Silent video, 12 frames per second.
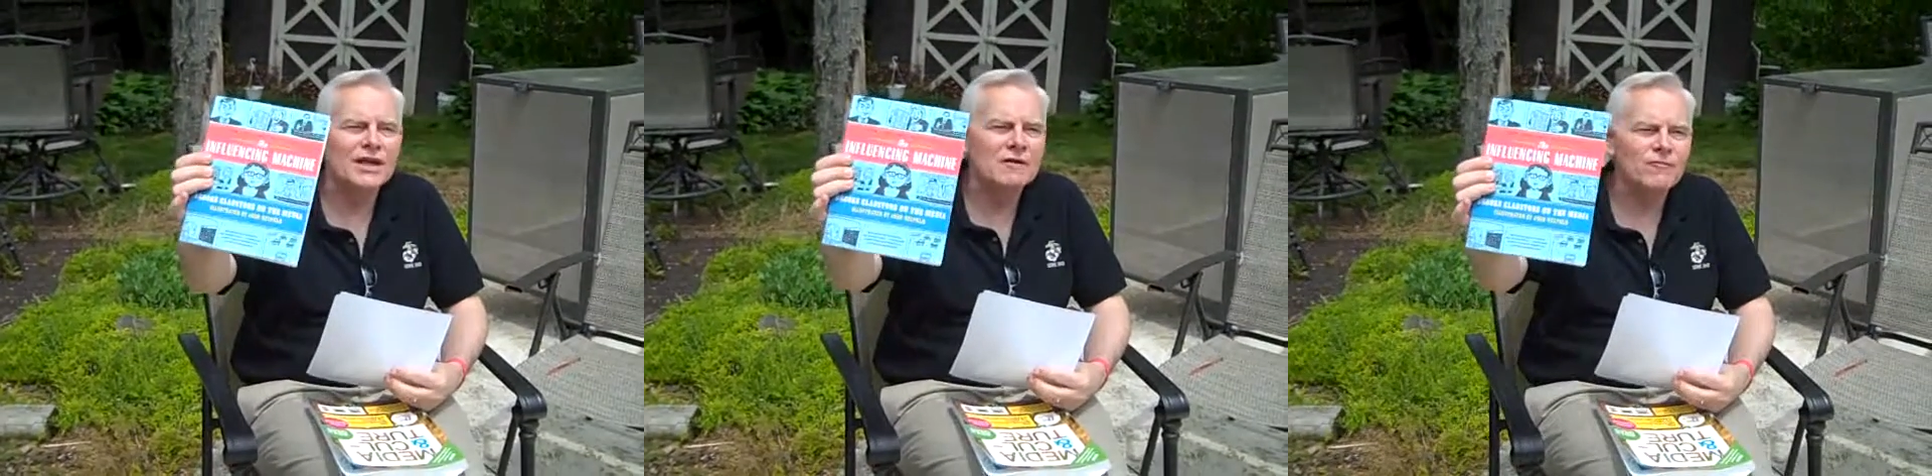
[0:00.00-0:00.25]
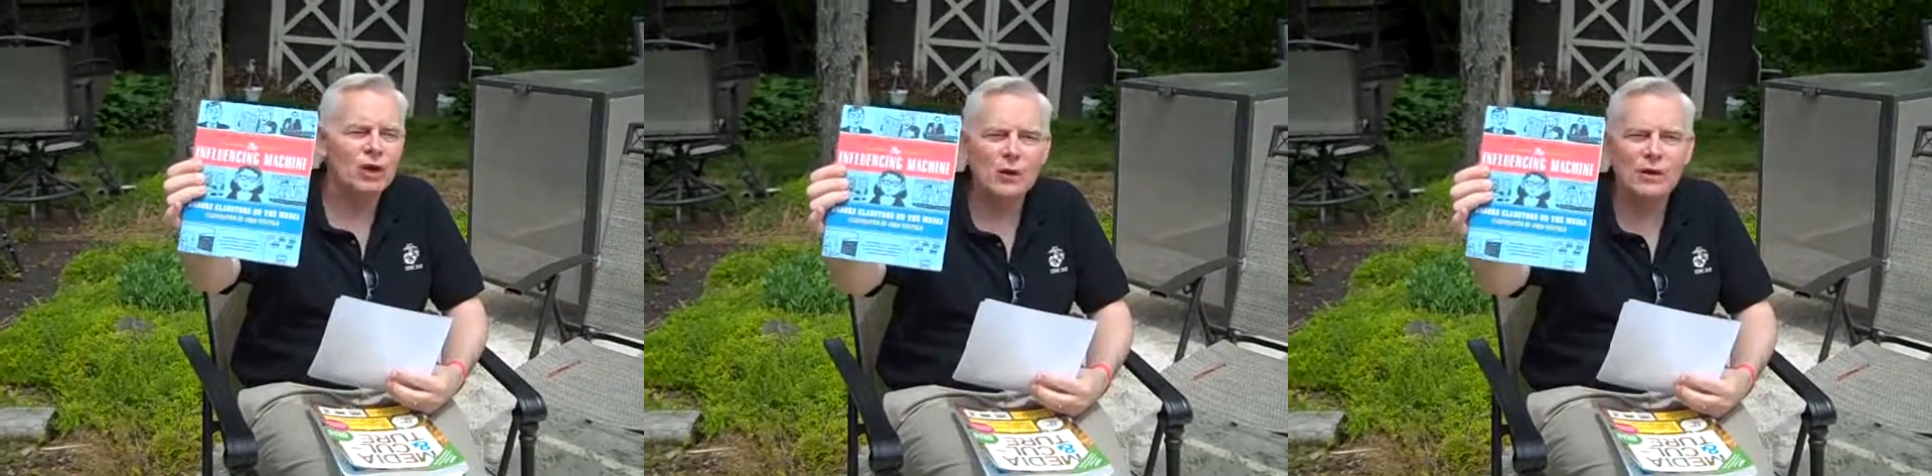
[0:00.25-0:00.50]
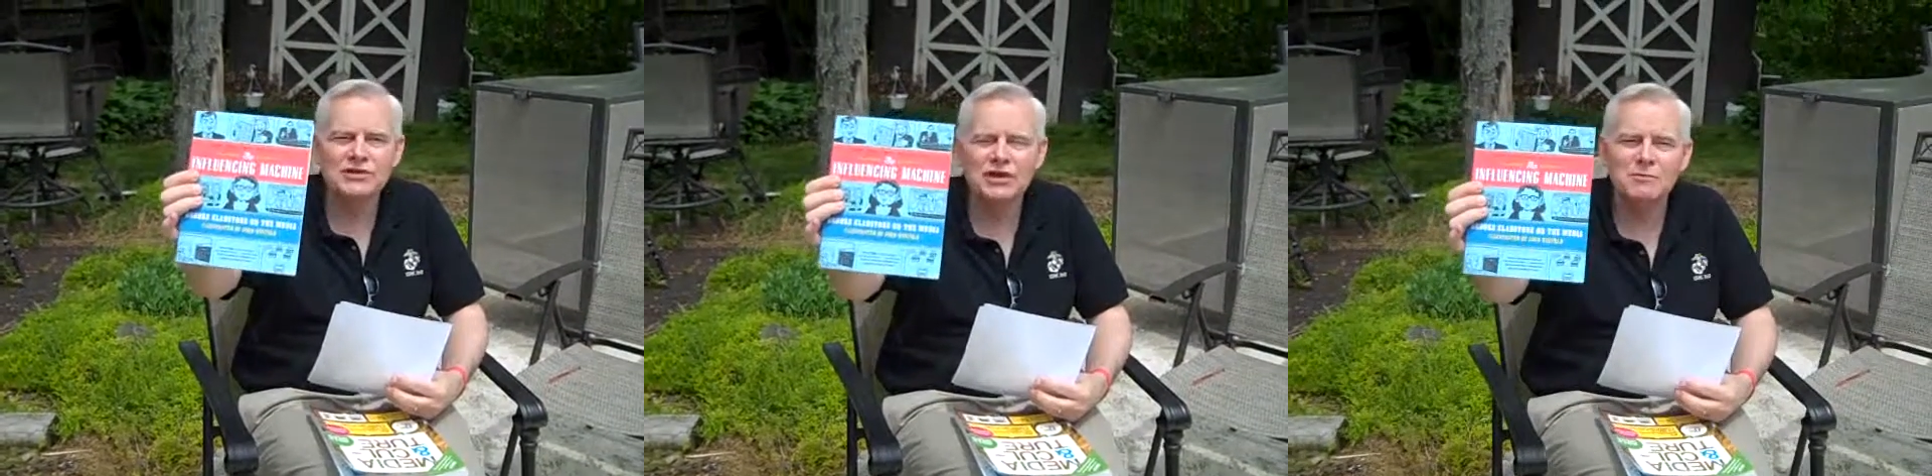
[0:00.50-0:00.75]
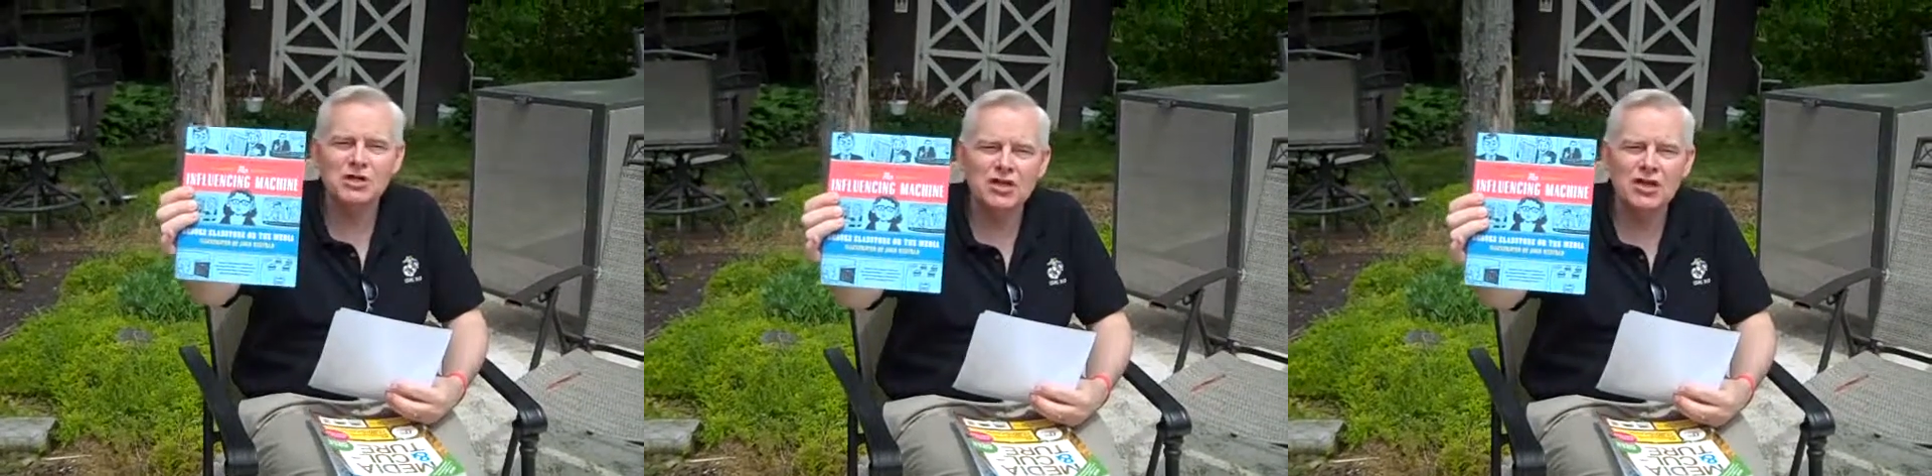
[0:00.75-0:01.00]
The
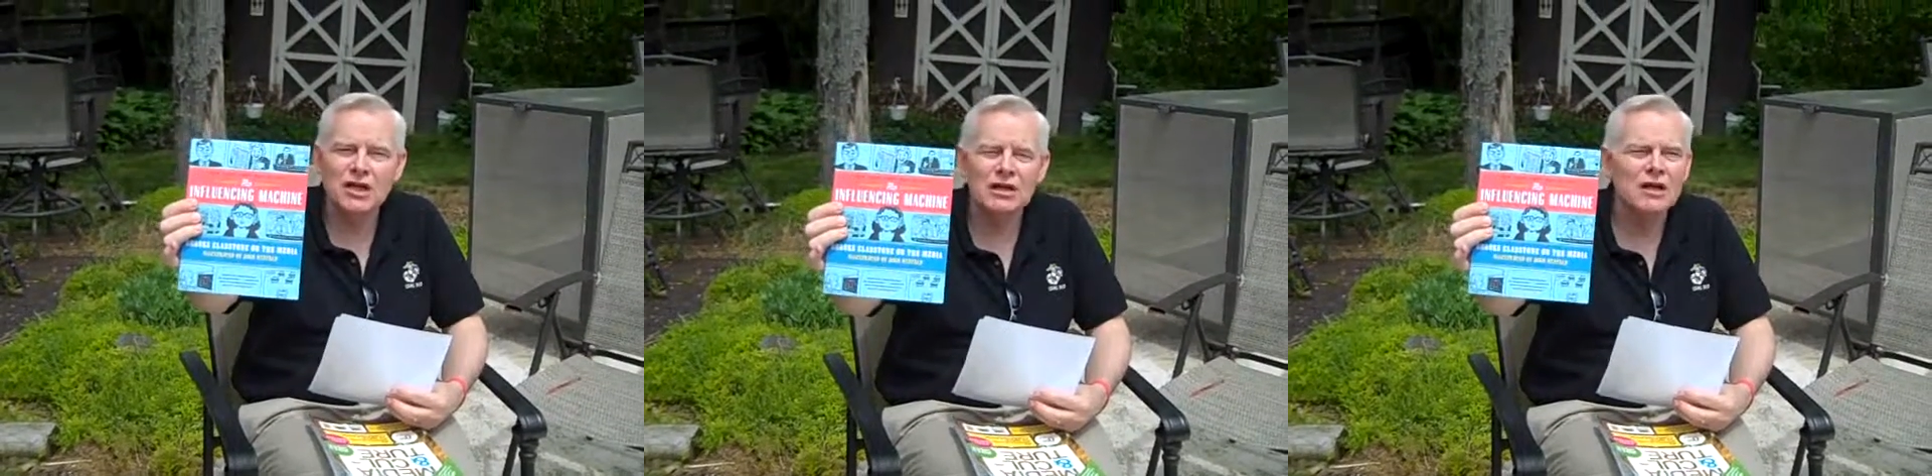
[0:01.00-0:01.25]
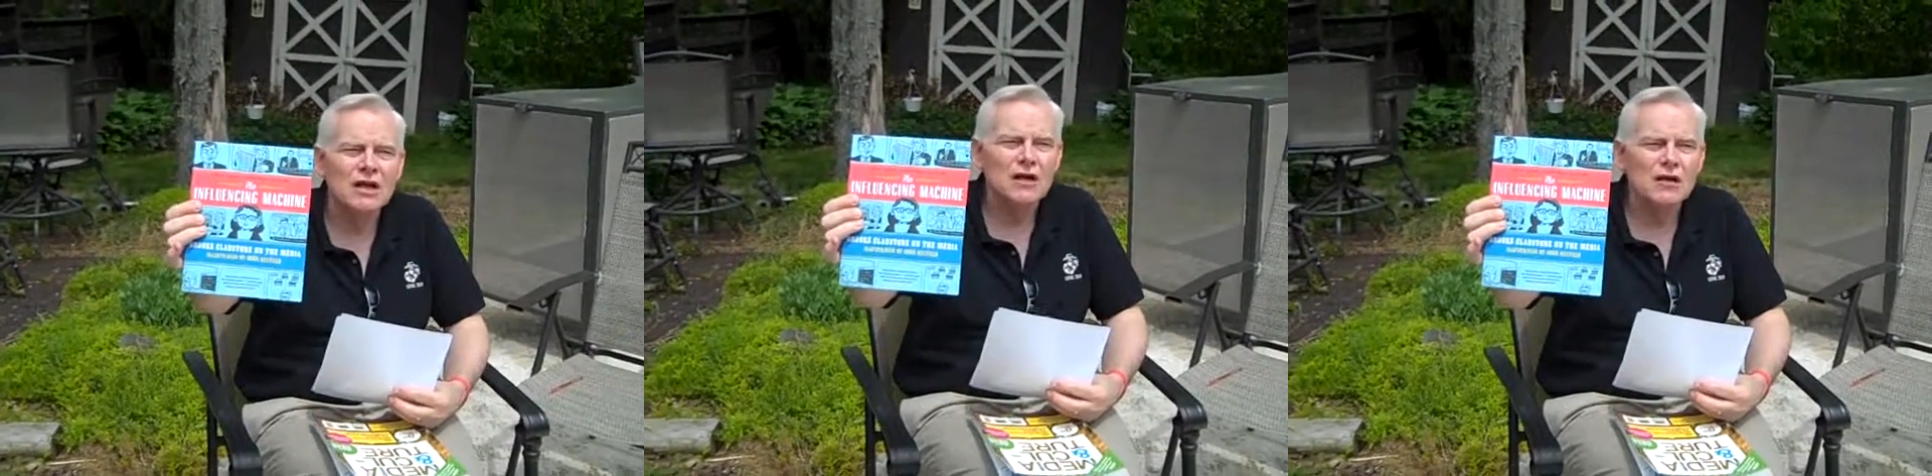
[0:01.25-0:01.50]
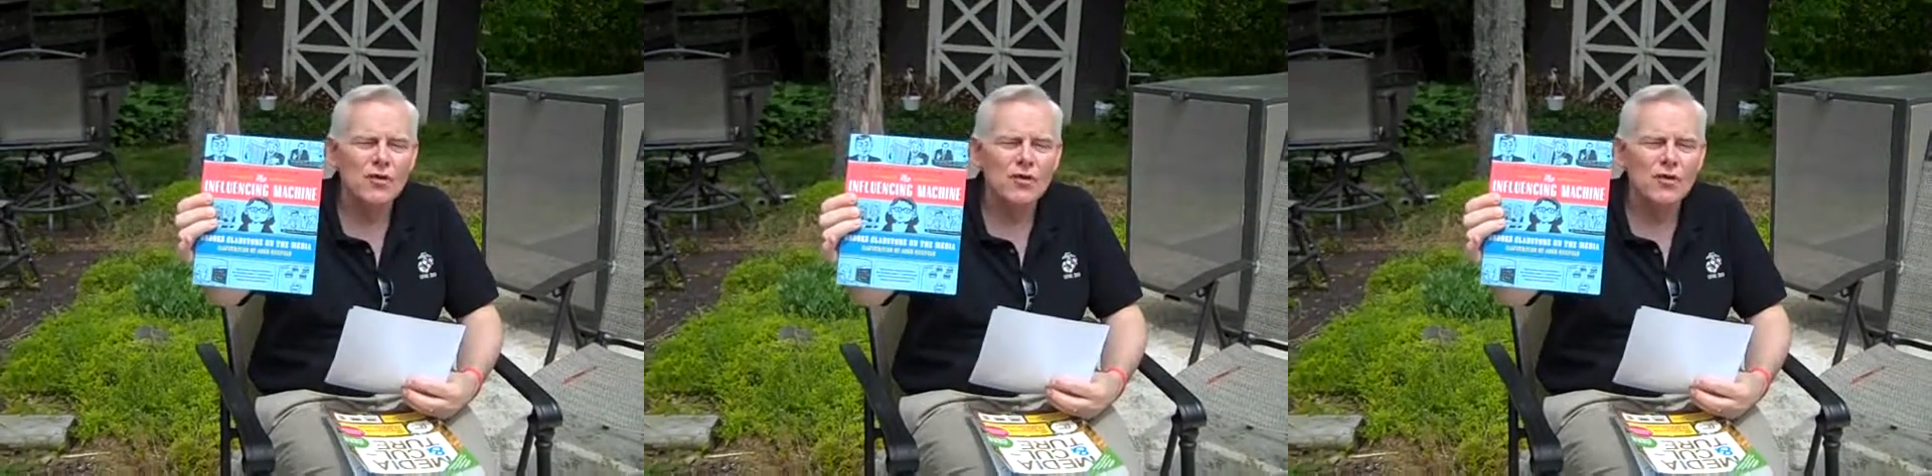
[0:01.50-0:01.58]
Influencing Machine.